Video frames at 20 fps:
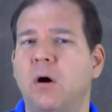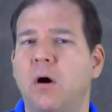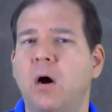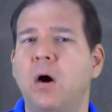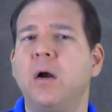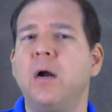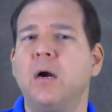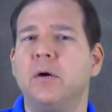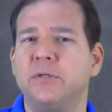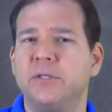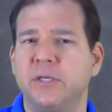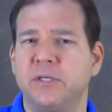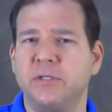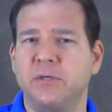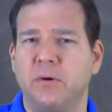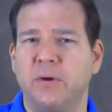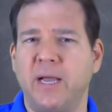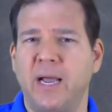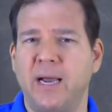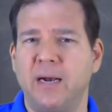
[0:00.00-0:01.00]
on our
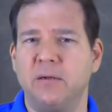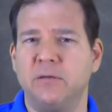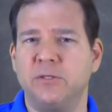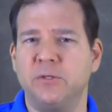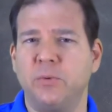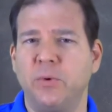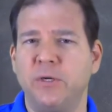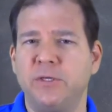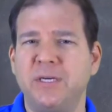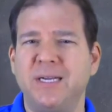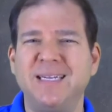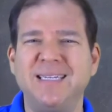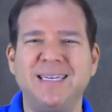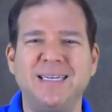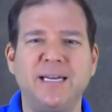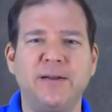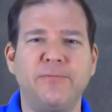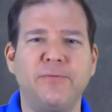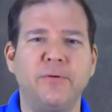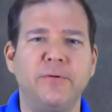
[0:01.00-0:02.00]
Cisco Catalyst switch into
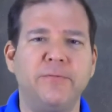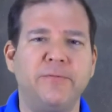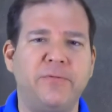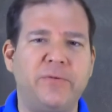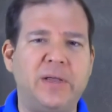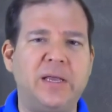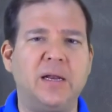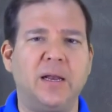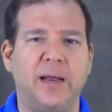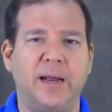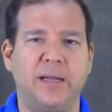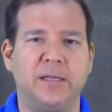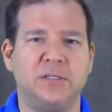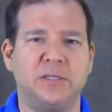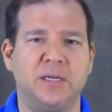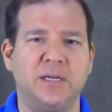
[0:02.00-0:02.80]
different VLANs,